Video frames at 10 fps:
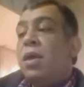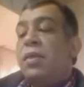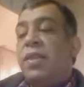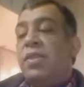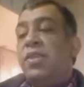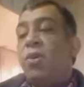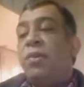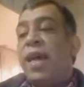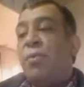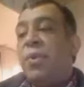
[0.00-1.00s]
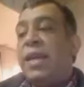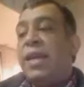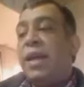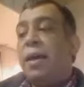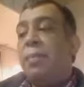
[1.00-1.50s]
The salt that
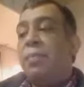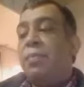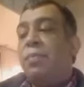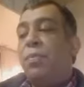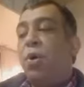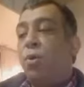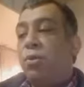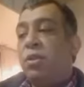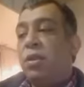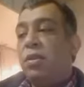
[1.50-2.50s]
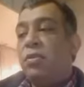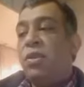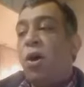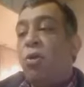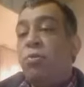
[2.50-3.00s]
we all
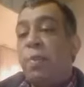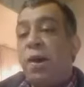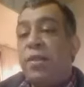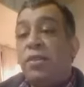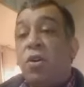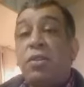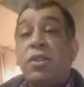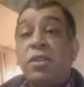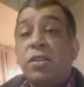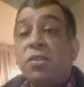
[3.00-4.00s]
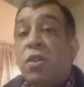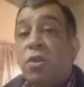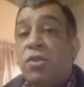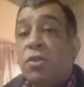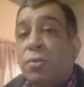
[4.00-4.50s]
told by the doctors
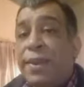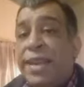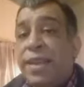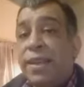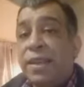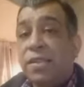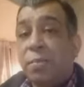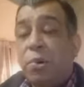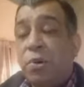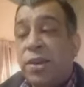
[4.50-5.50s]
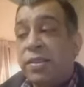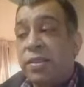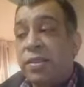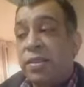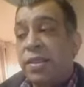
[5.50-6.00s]
not to eat is a
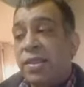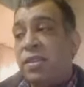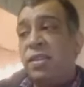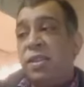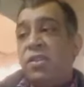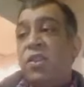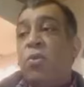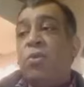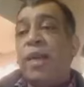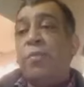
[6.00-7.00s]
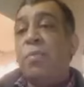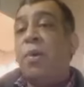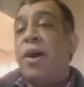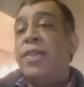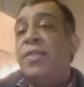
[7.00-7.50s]
poison. It's the salt that we
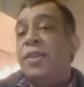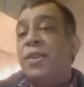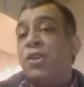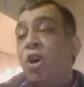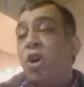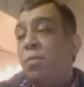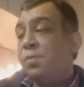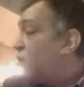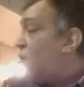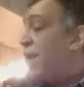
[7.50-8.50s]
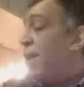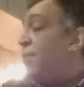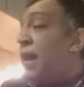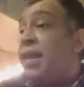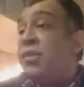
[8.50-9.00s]
buy in the shops. It's not
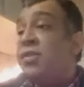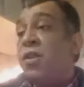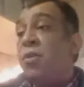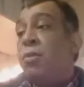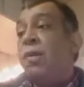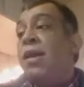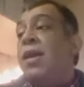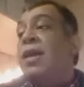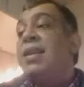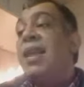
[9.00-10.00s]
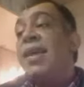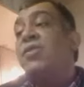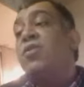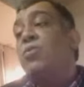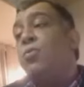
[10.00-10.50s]
Himalayan salt.
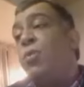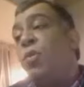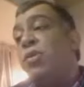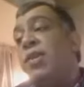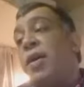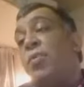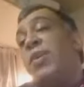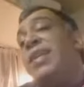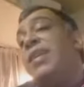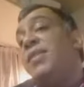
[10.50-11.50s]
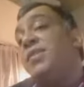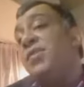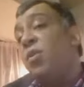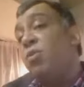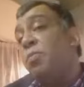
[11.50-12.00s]
Next to water, we need
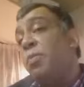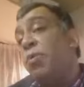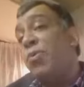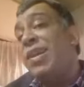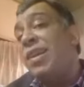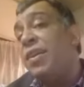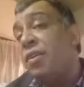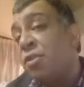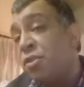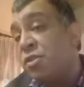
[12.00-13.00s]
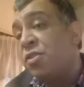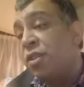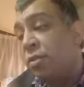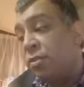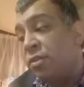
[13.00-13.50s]
salt, but we need a good
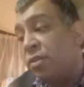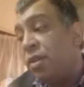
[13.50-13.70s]
salt.